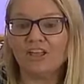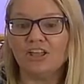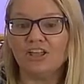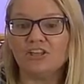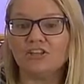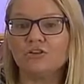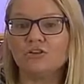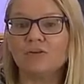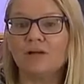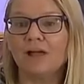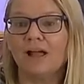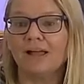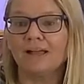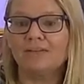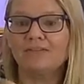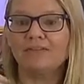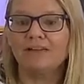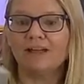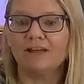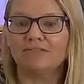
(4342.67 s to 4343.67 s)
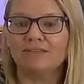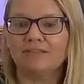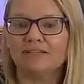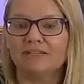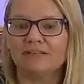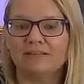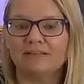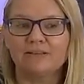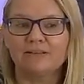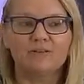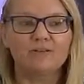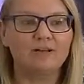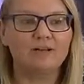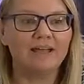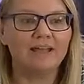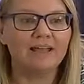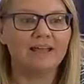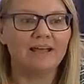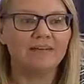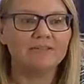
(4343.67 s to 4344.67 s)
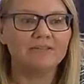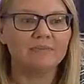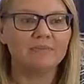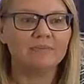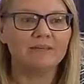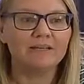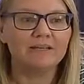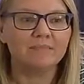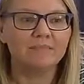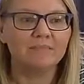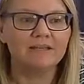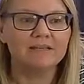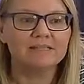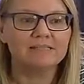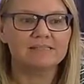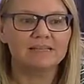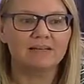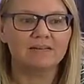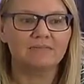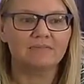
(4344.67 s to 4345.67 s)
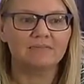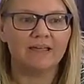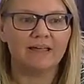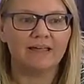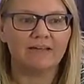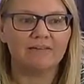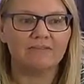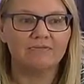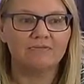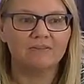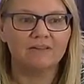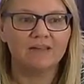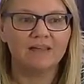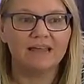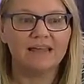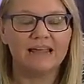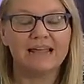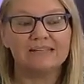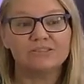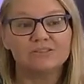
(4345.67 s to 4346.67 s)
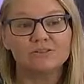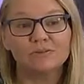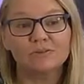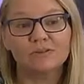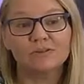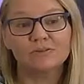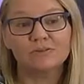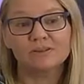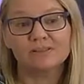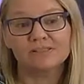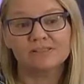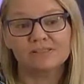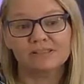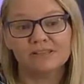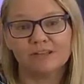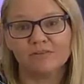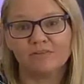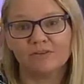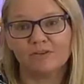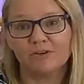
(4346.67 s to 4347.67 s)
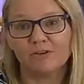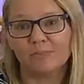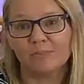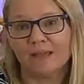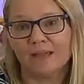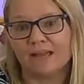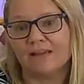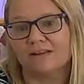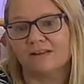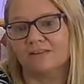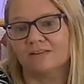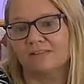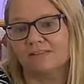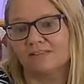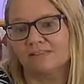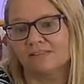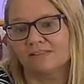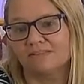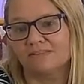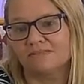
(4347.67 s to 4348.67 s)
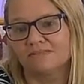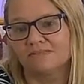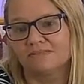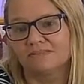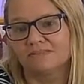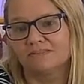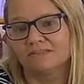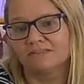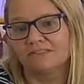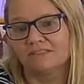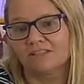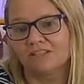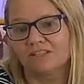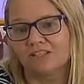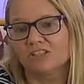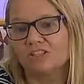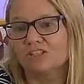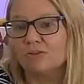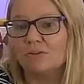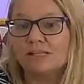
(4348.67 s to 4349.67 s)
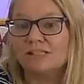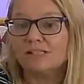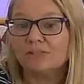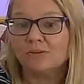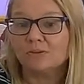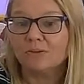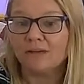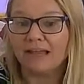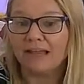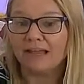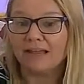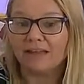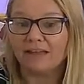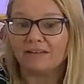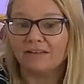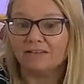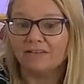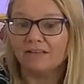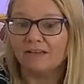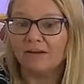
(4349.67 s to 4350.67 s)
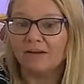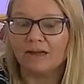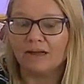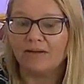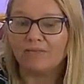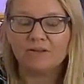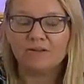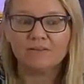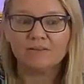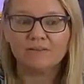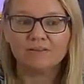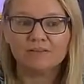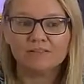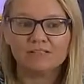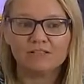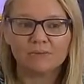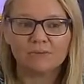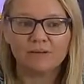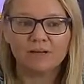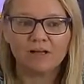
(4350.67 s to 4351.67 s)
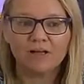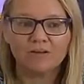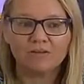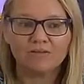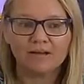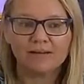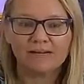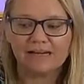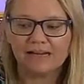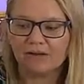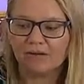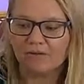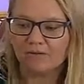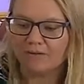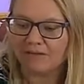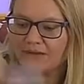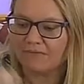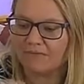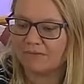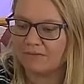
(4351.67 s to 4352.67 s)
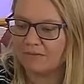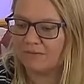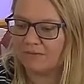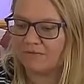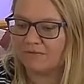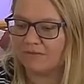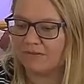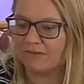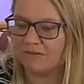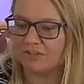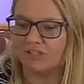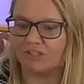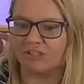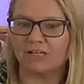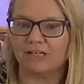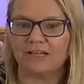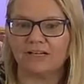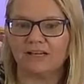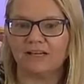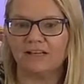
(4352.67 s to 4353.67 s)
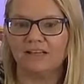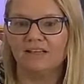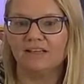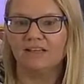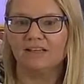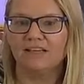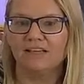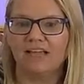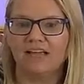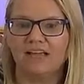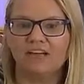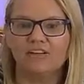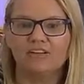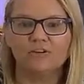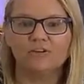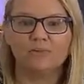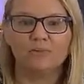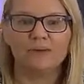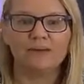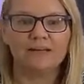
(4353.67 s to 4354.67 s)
you kind of have to make a mess out of life so that you can discover your patterns. So it's okay. Like, everything that's going on right now, even though it feels shitty, and you're